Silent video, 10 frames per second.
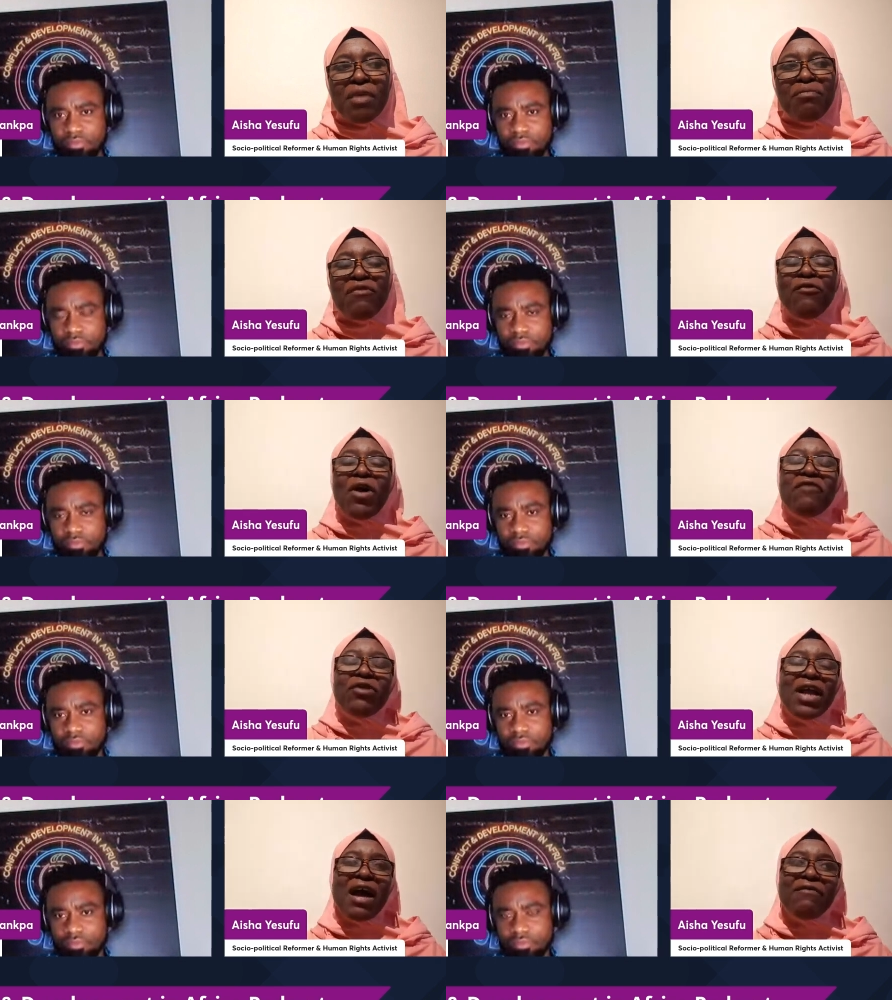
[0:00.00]
Speaker 1: Before
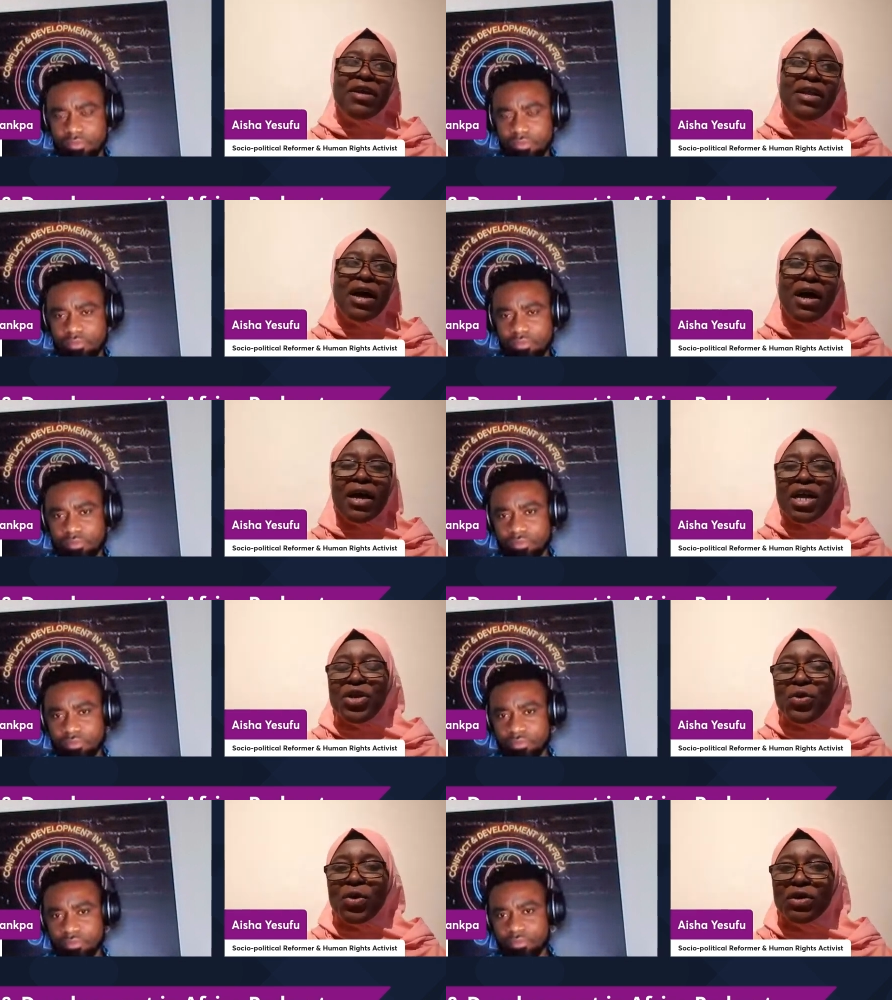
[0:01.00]
even having uh, a
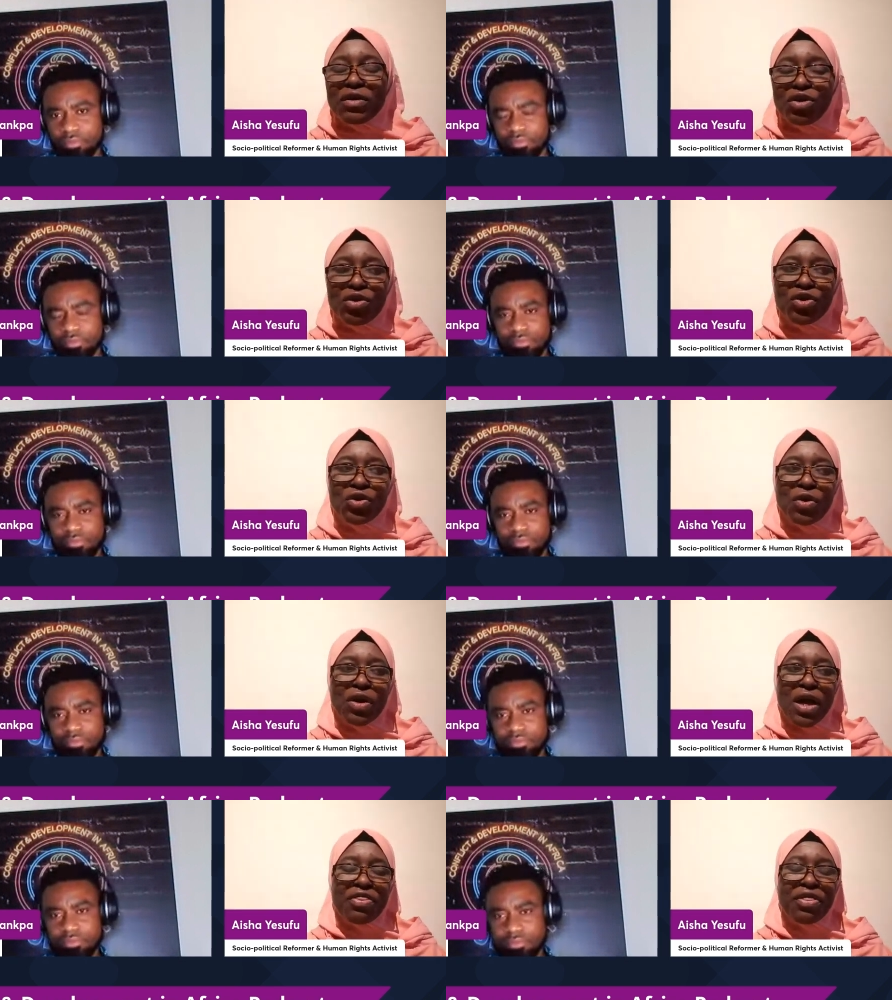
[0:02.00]
new constitution,
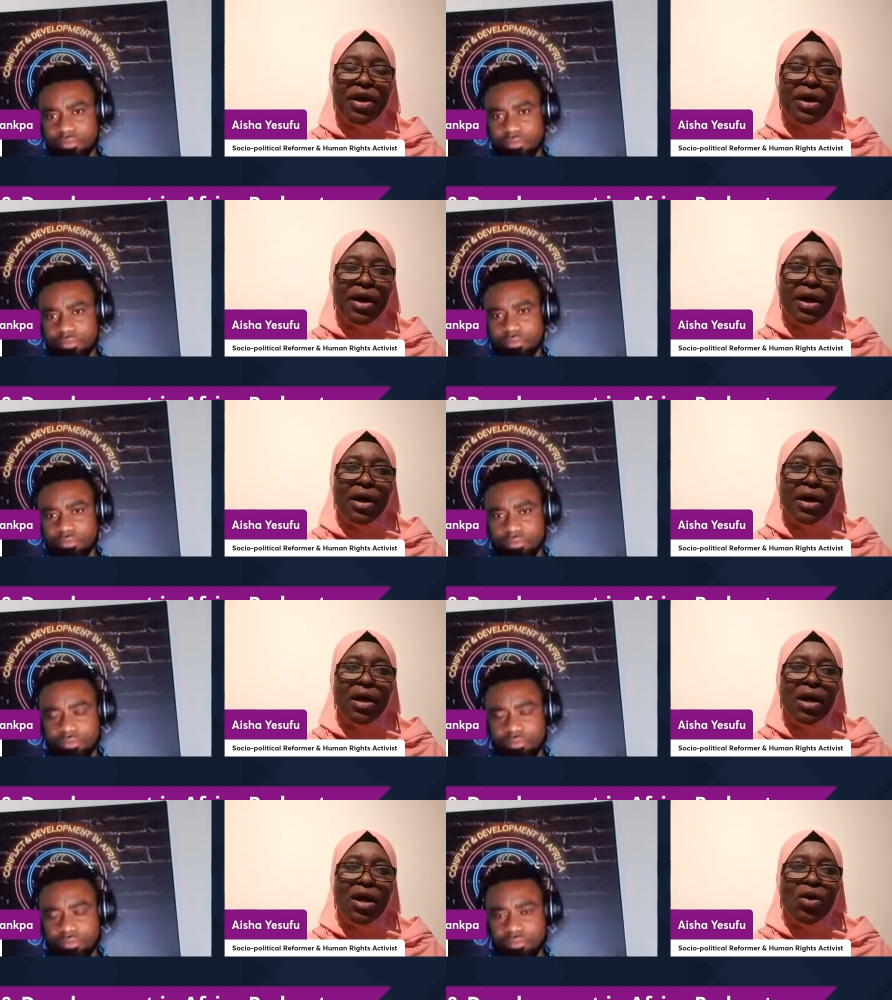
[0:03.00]
I think uh,
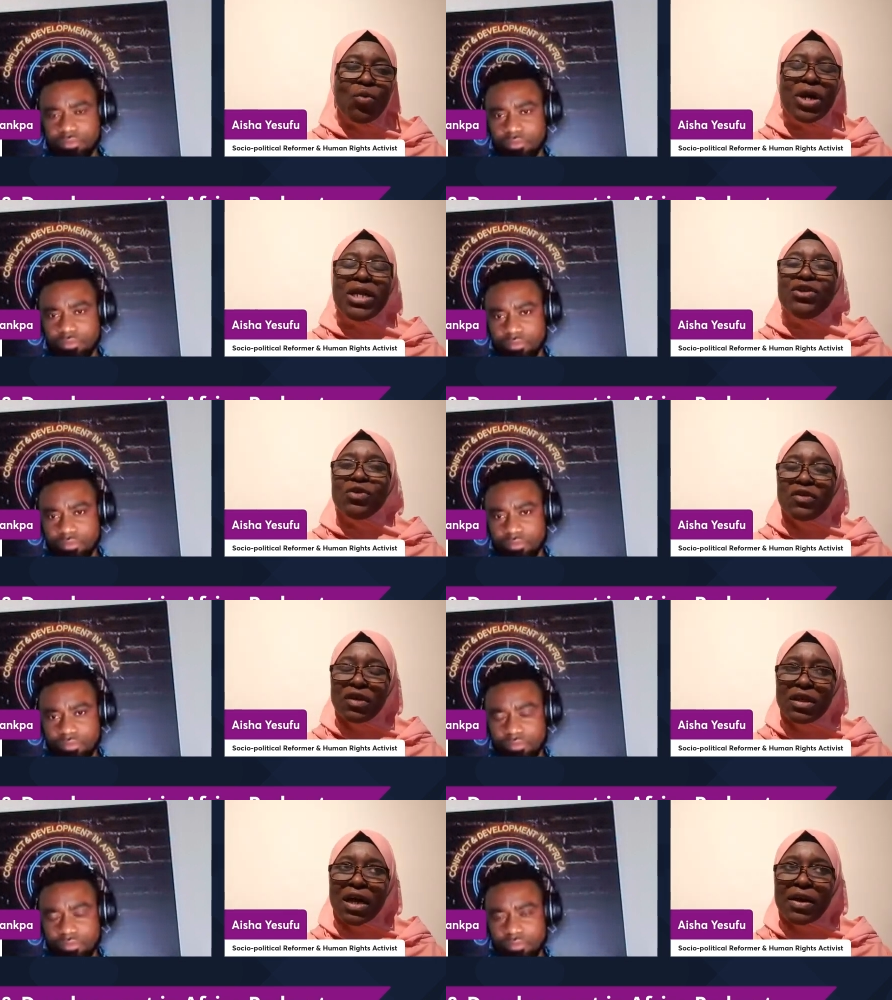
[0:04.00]
we need to
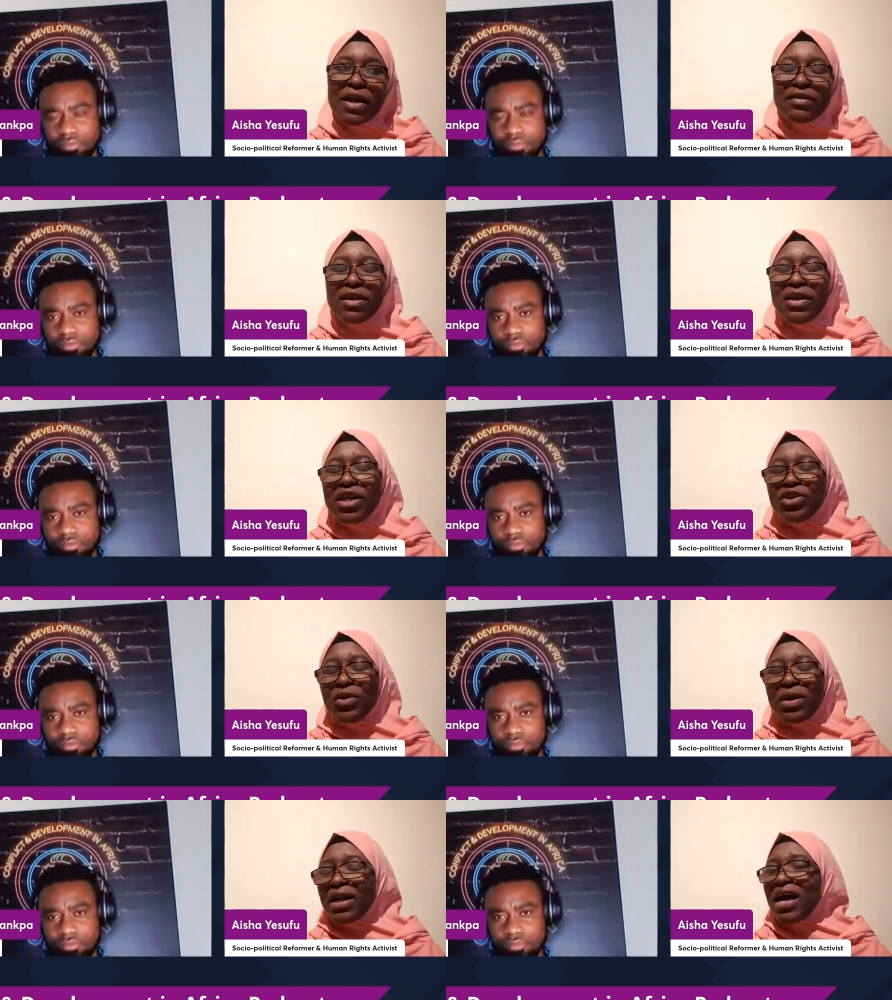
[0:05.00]
sit down as a
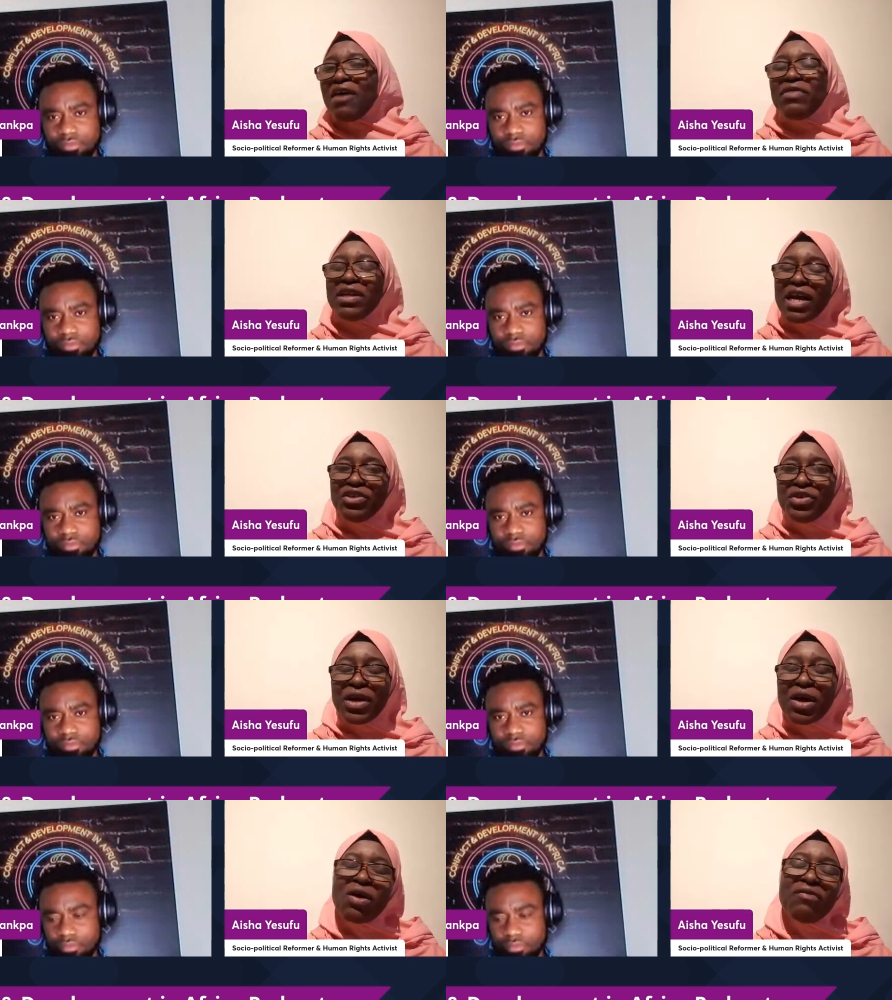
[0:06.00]
nation and have the
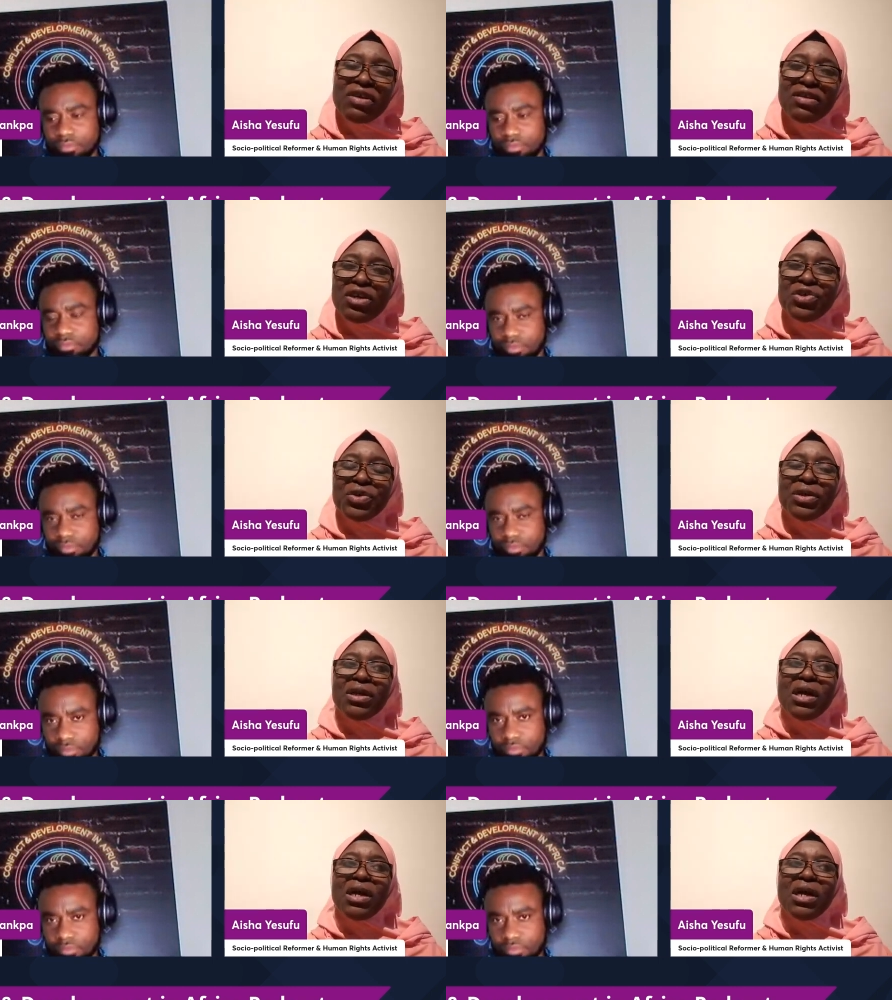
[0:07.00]
Nigerian conversation.